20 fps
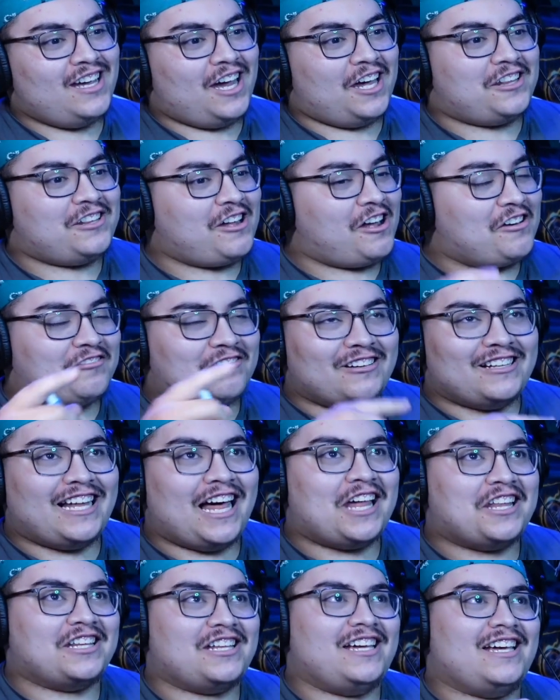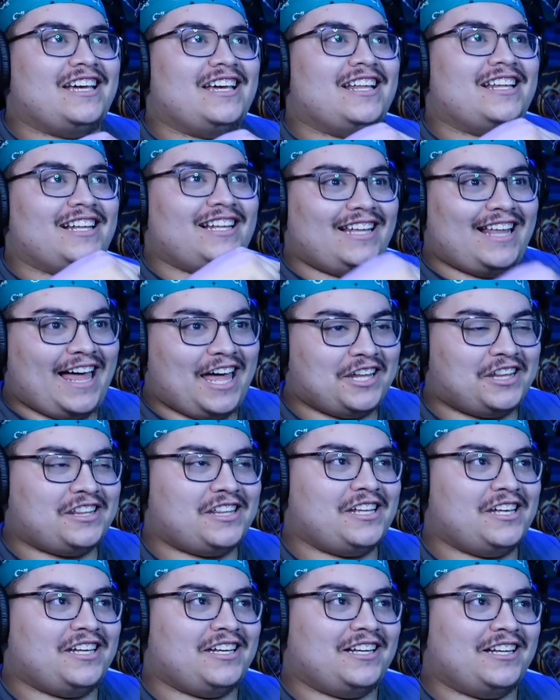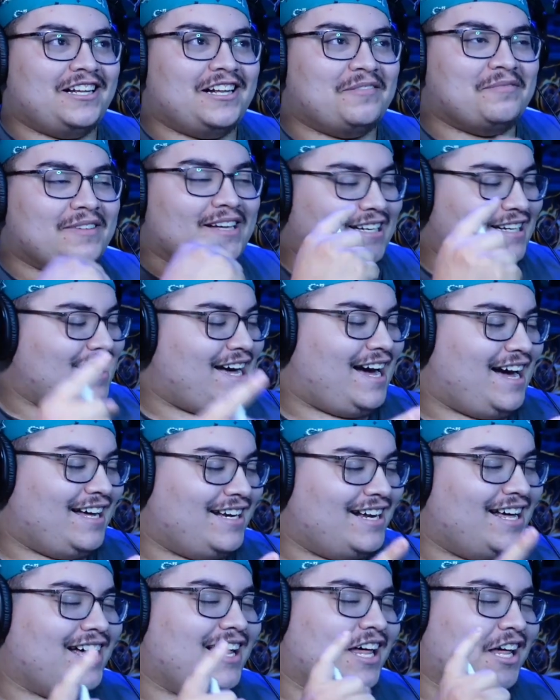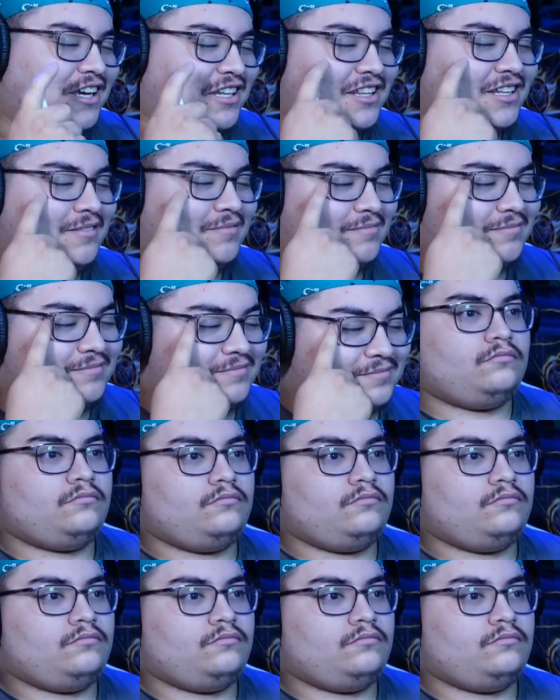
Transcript: I started realizing it in the last scene, and I'm like, nah, nah, that's him.